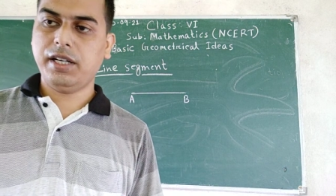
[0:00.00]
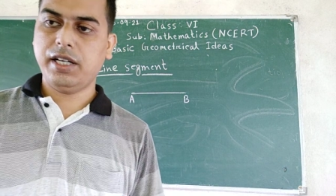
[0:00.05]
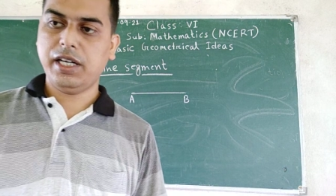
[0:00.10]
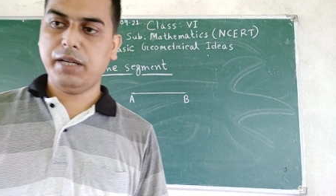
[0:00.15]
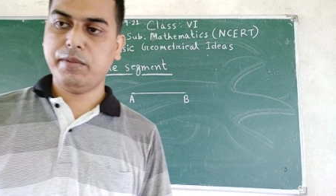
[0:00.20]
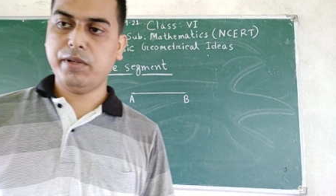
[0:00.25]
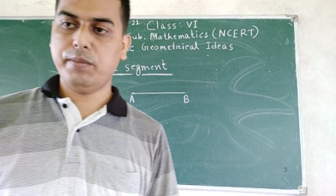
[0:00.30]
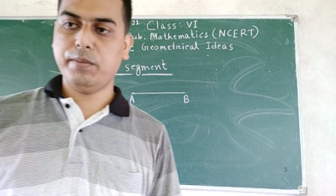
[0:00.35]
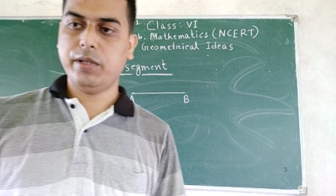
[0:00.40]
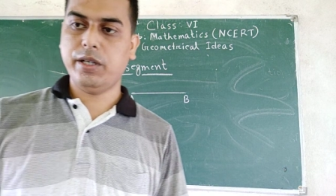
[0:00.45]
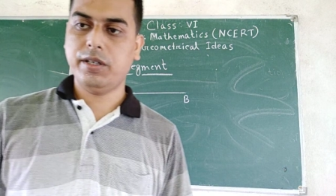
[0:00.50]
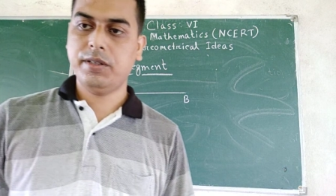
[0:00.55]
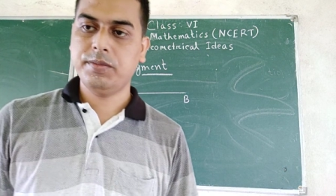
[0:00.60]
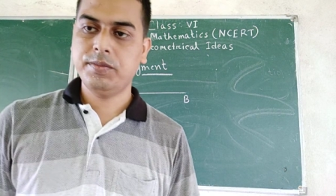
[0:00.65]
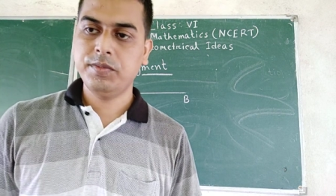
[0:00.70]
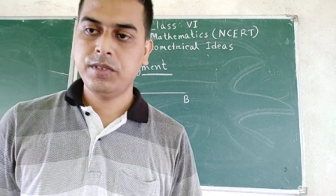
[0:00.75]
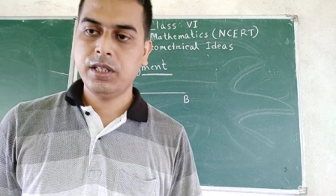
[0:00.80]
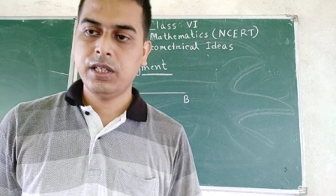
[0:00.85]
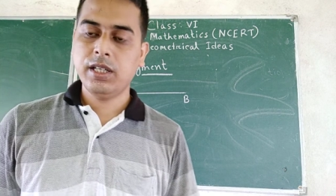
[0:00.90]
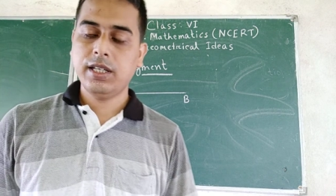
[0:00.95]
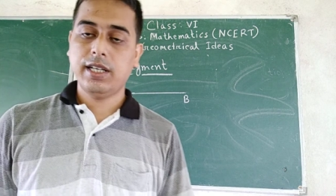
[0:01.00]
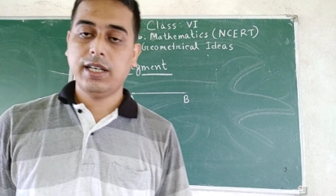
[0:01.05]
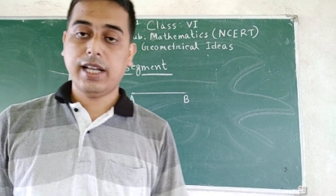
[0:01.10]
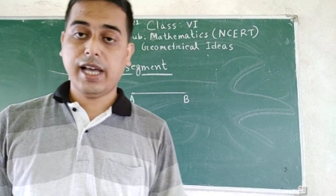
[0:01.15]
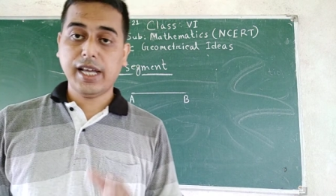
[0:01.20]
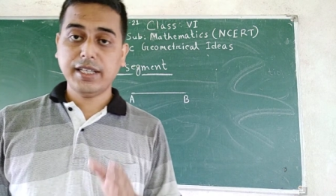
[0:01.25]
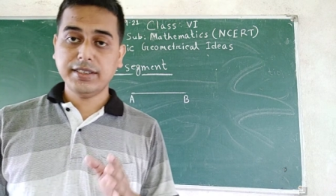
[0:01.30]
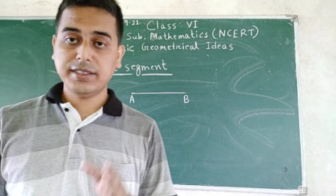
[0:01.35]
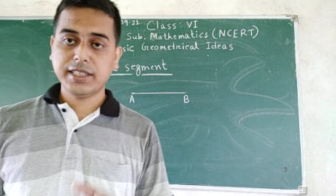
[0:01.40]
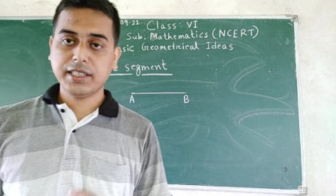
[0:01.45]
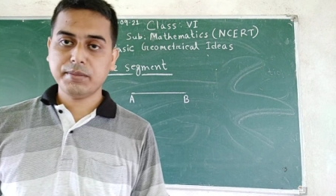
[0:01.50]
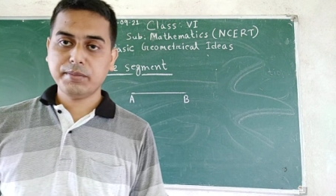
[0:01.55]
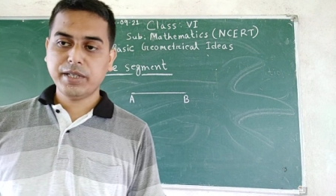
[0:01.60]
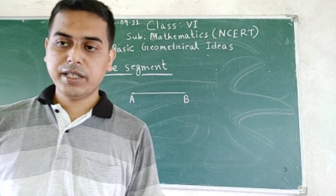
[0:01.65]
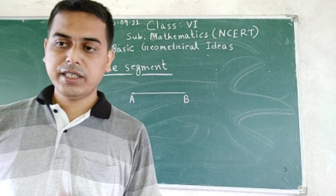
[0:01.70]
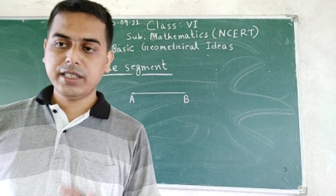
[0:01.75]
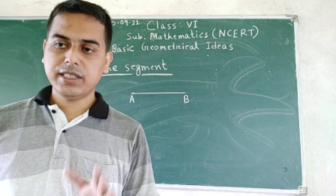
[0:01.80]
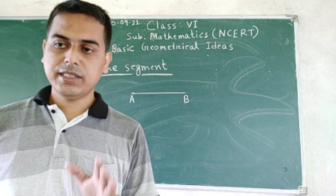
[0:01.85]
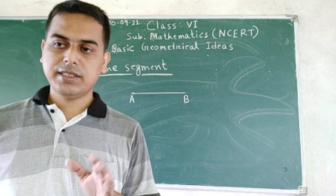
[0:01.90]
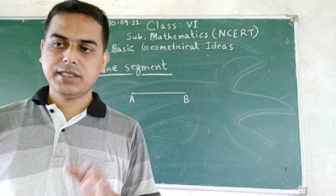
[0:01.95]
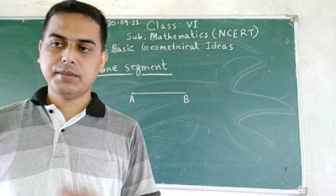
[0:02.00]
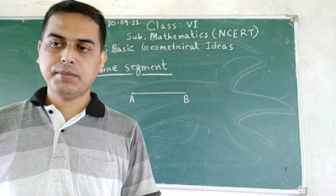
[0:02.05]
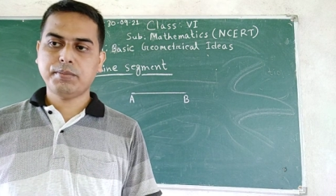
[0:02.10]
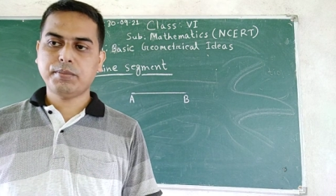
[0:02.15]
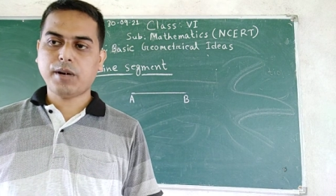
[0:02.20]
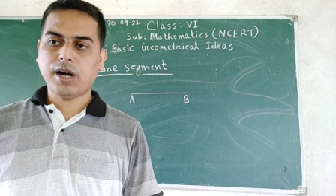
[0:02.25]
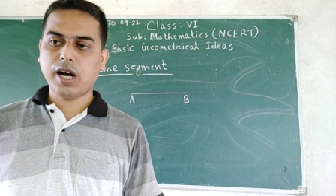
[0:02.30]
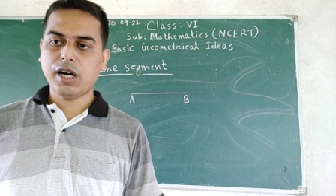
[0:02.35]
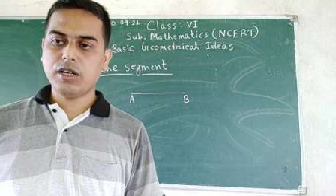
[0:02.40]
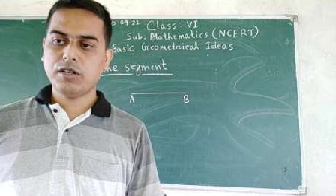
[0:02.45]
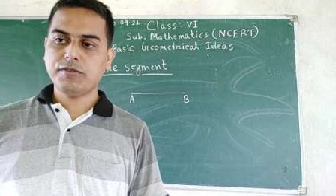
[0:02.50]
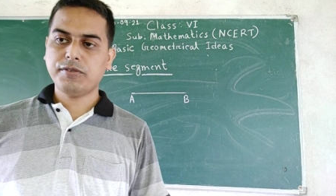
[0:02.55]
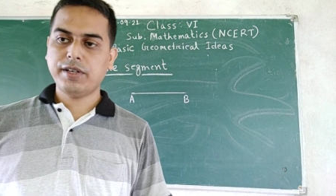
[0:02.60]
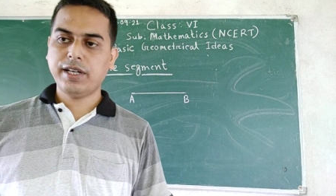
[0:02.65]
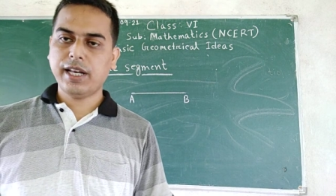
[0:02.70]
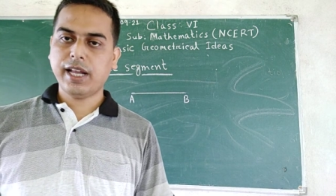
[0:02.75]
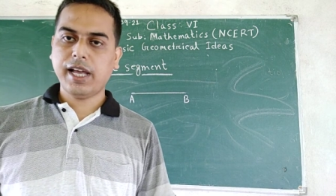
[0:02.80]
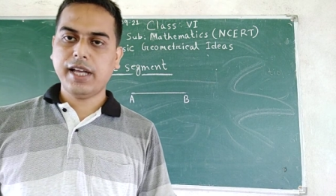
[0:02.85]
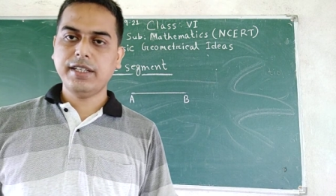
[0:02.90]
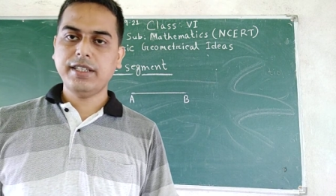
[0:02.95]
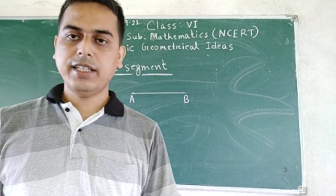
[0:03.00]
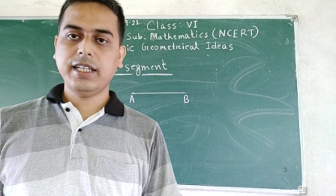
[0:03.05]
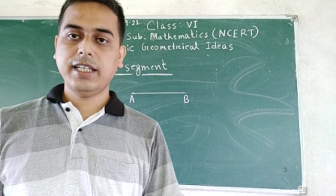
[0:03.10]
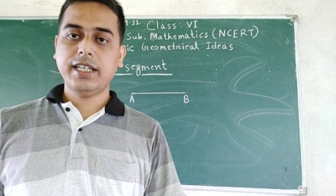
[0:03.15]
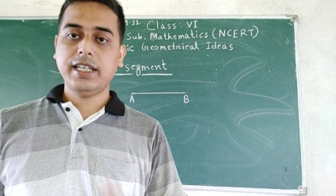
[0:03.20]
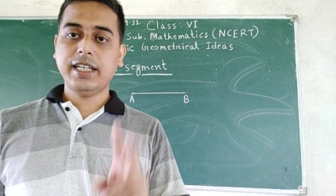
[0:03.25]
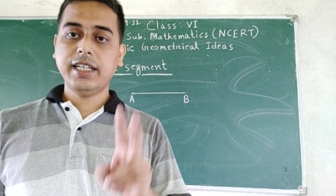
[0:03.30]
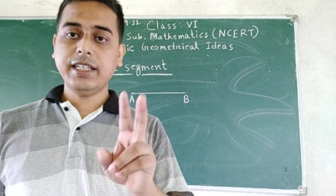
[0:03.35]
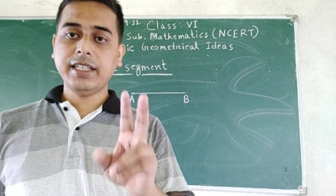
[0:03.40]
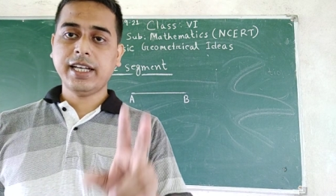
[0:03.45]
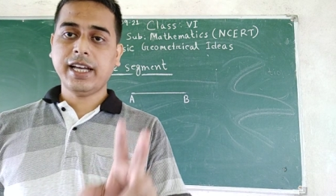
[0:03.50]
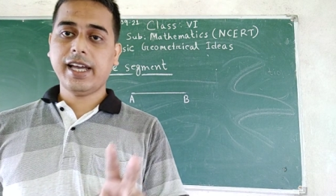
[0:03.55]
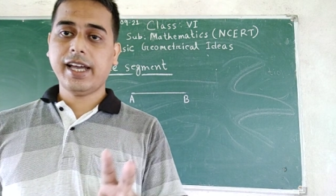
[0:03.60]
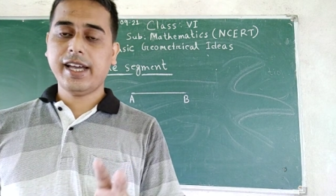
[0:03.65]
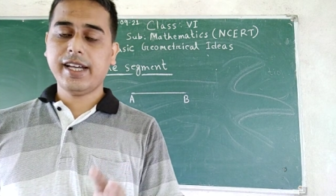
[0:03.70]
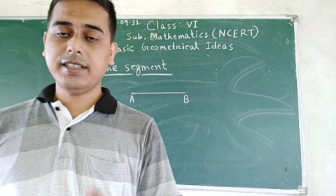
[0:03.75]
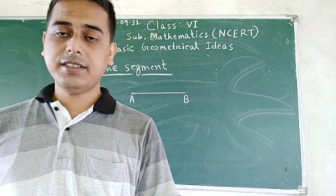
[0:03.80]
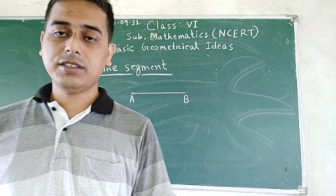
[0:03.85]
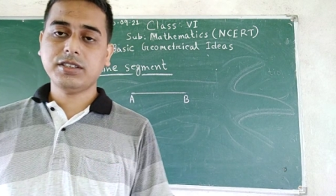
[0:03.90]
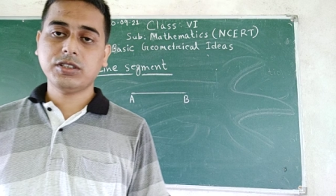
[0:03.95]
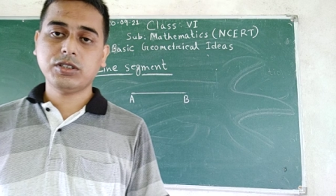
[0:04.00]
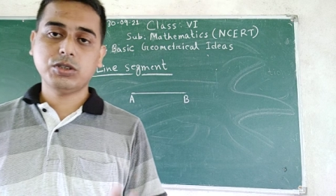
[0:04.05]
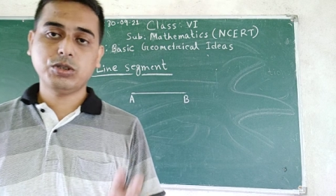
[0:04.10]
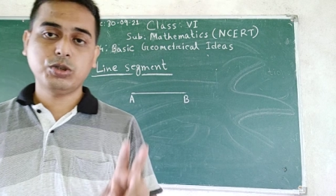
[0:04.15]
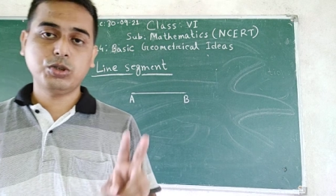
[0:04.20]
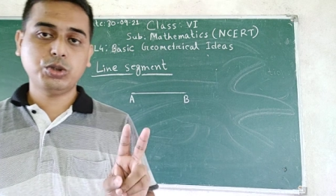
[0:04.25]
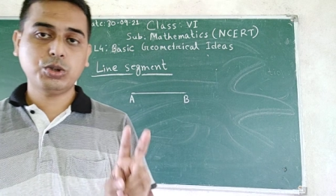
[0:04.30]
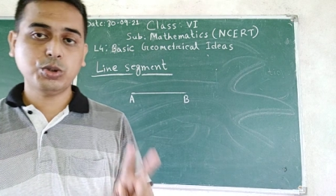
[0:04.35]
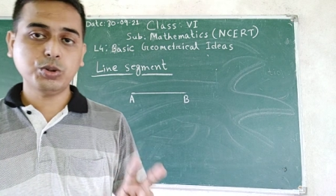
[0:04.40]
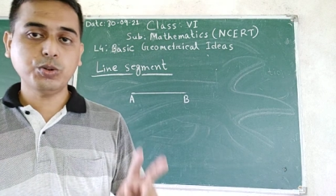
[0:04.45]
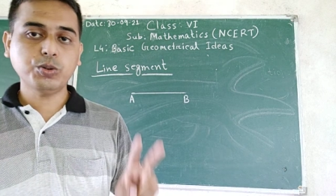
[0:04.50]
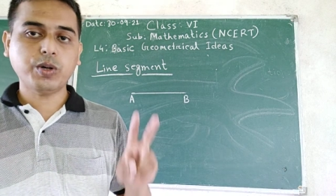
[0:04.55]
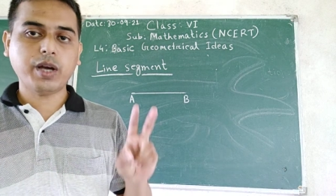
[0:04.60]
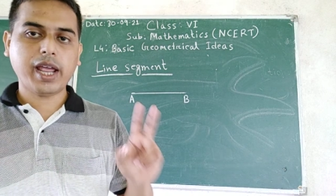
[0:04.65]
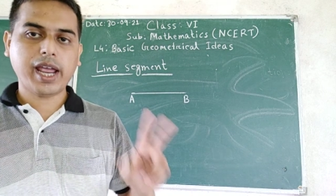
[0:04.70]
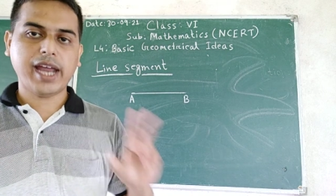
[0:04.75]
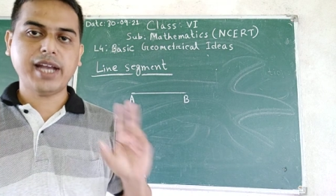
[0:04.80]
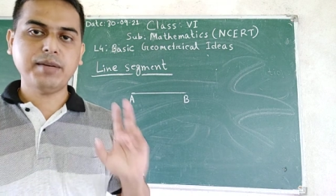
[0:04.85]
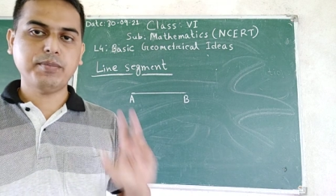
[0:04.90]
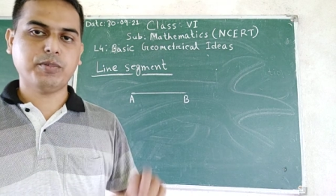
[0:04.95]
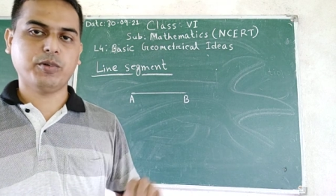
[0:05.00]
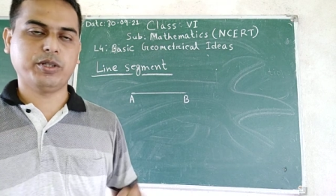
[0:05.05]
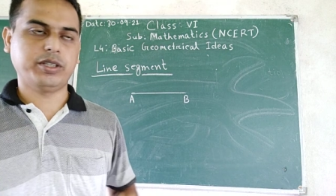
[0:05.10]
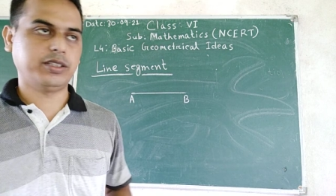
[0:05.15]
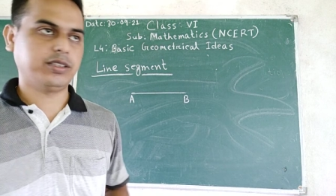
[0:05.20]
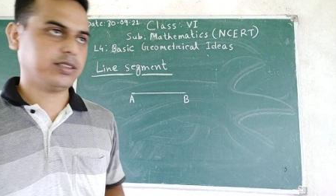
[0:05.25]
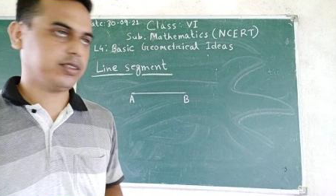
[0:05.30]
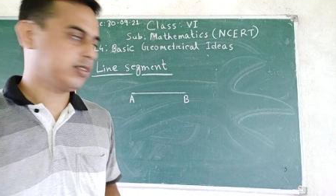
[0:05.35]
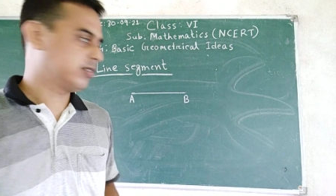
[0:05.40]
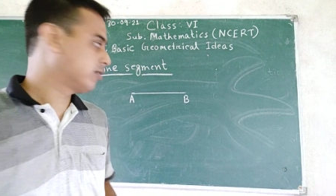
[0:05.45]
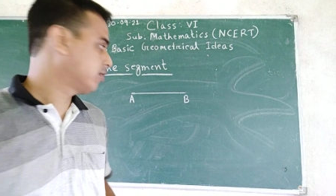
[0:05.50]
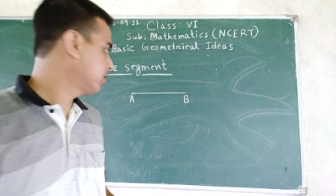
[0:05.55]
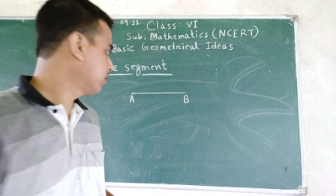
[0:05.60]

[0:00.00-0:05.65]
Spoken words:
Remember, line segment is a part of a line. It has two endpoints.